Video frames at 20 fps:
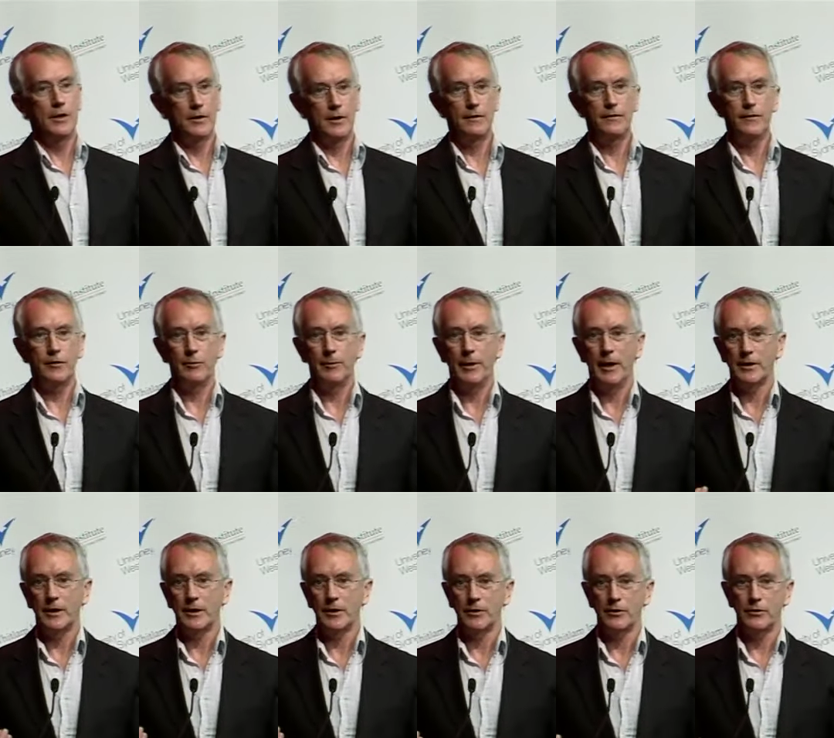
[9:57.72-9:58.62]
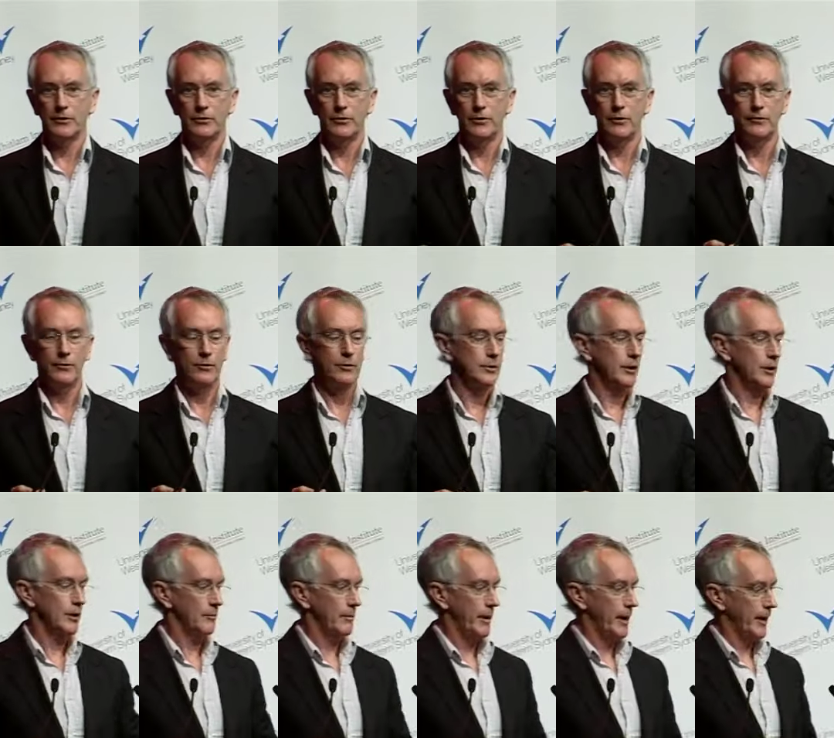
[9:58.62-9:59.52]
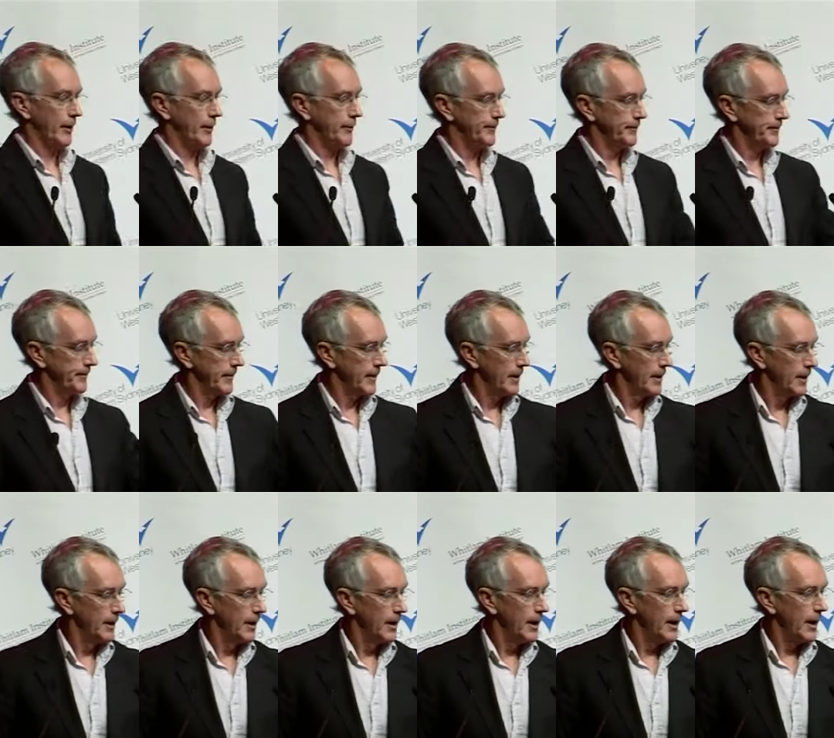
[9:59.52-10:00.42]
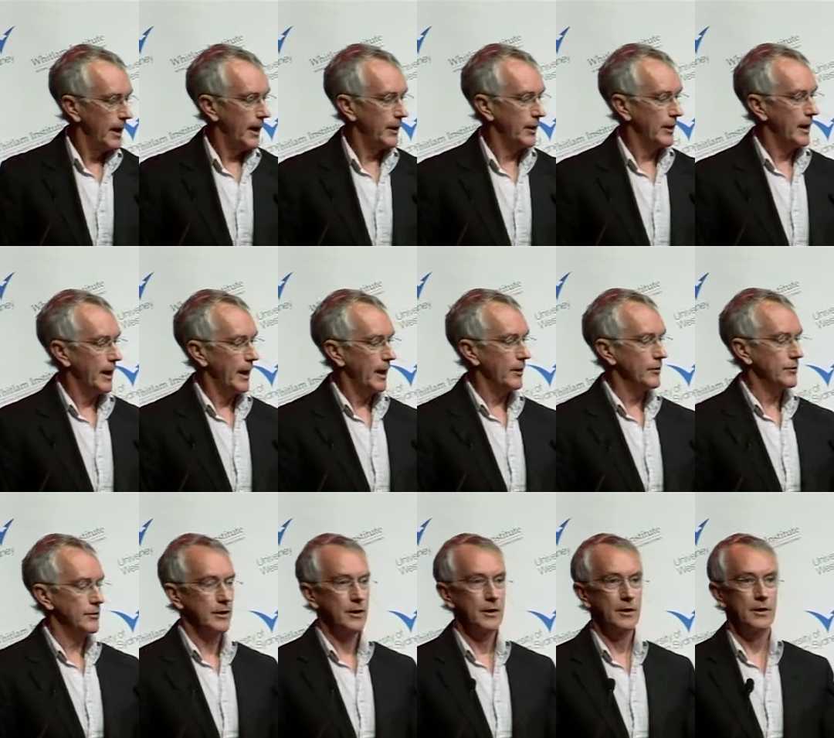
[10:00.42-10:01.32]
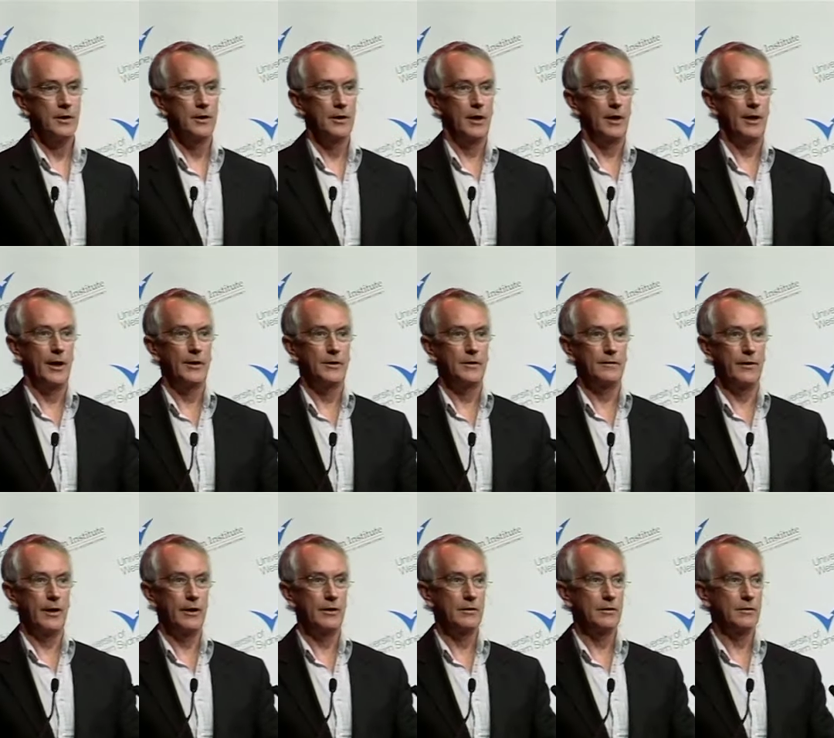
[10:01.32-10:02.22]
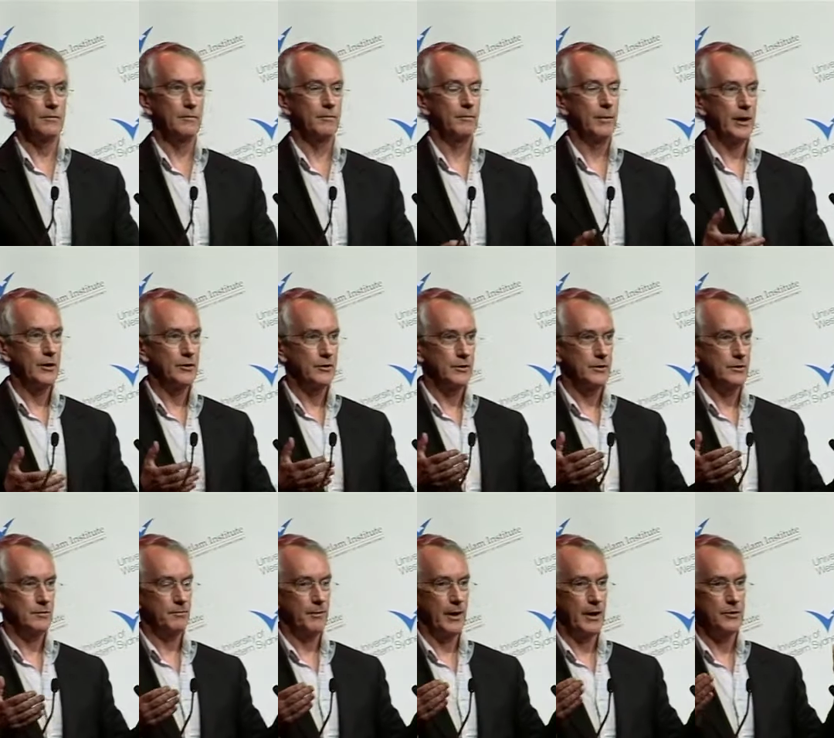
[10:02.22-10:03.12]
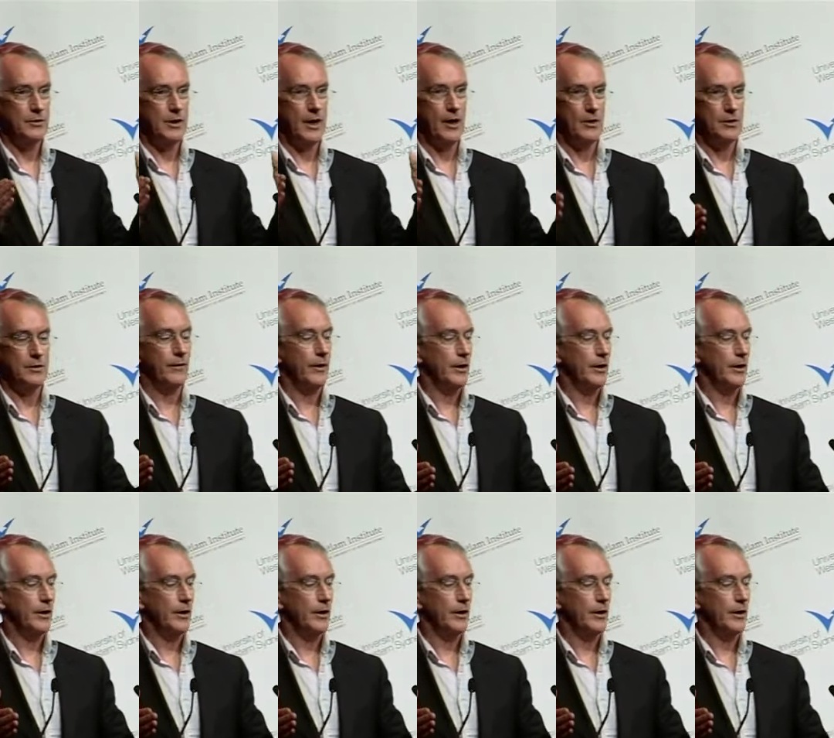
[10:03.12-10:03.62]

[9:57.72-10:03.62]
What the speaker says: and then fell back down to the $3 or $4 mark. And in housing, I'd like to value base house